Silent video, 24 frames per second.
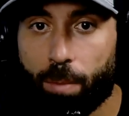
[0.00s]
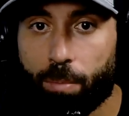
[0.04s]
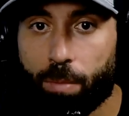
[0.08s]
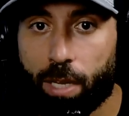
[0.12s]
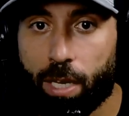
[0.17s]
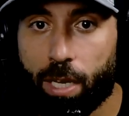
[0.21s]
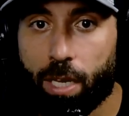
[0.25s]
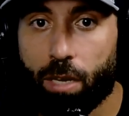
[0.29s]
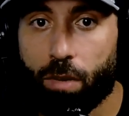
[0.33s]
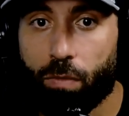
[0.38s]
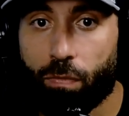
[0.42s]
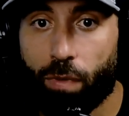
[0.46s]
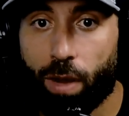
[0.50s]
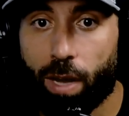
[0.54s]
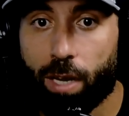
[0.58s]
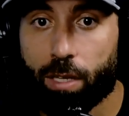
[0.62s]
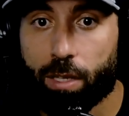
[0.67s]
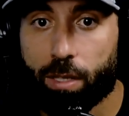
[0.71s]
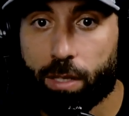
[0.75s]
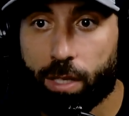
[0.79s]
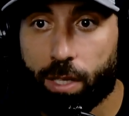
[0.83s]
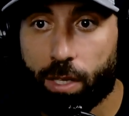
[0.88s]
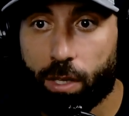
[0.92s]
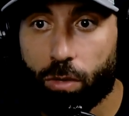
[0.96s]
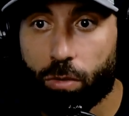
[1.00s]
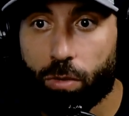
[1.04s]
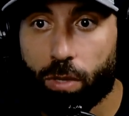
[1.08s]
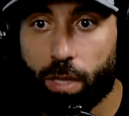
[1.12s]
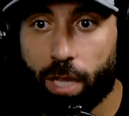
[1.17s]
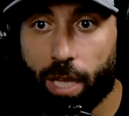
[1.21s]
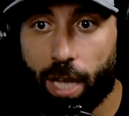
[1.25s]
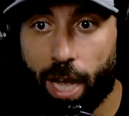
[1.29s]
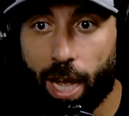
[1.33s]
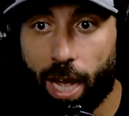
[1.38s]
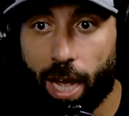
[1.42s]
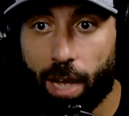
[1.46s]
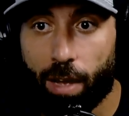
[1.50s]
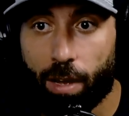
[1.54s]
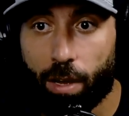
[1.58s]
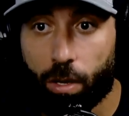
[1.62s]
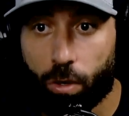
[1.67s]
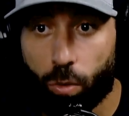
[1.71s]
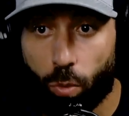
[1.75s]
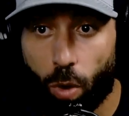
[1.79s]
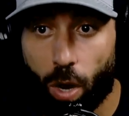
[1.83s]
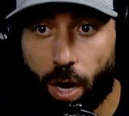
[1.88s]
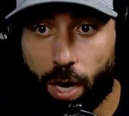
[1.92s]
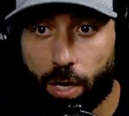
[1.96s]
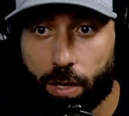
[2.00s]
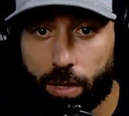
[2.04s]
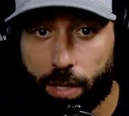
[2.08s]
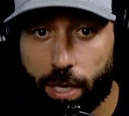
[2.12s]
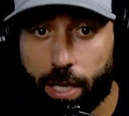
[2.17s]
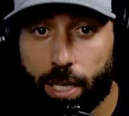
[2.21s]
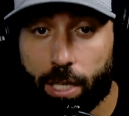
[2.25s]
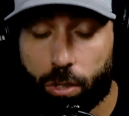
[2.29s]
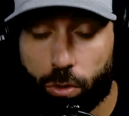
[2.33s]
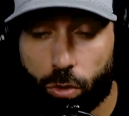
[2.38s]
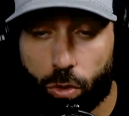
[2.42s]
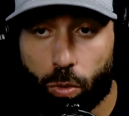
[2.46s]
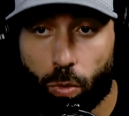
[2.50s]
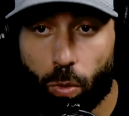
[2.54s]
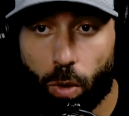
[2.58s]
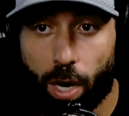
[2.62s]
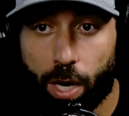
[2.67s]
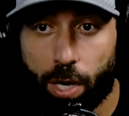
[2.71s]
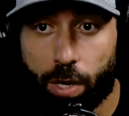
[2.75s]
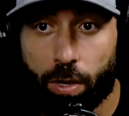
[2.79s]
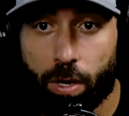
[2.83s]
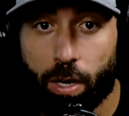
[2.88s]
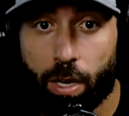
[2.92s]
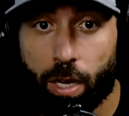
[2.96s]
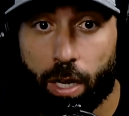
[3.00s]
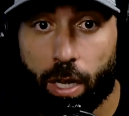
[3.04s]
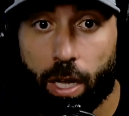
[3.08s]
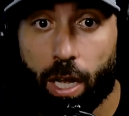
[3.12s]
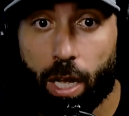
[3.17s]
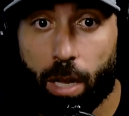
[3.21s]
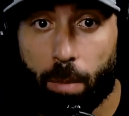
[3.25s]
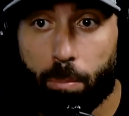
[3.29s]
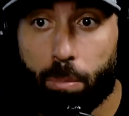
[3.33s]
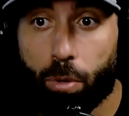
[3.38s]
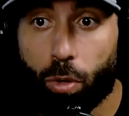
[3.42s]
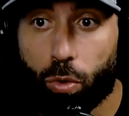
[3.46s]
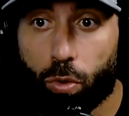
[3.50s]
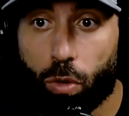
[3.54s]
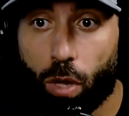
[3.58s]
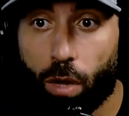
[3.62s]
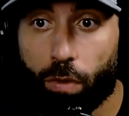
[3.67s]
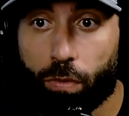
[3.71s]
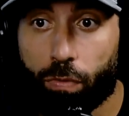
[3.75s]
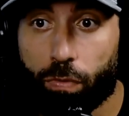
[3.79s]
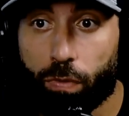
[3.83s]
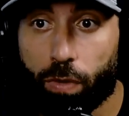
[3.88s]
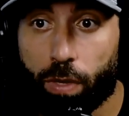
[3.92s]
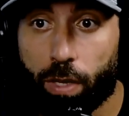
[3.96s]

they need to find a skill that they need to acquire and build off of it.